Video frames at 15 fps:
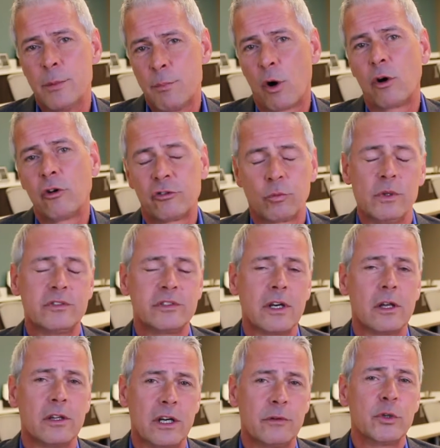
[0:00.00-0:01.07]
in parts we
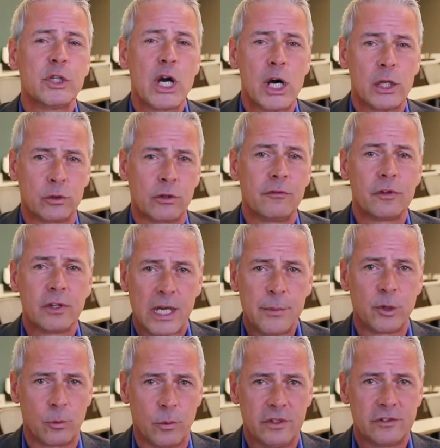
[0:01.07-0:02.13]
sell and every dollar of
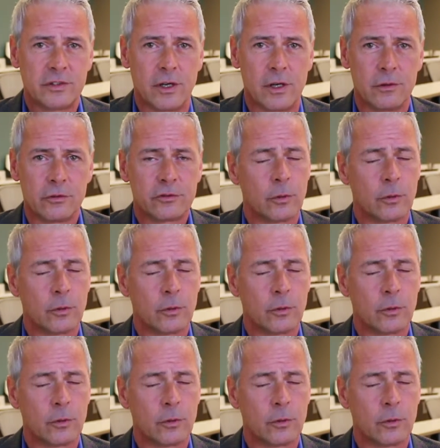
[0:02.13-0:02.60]
labor we sell.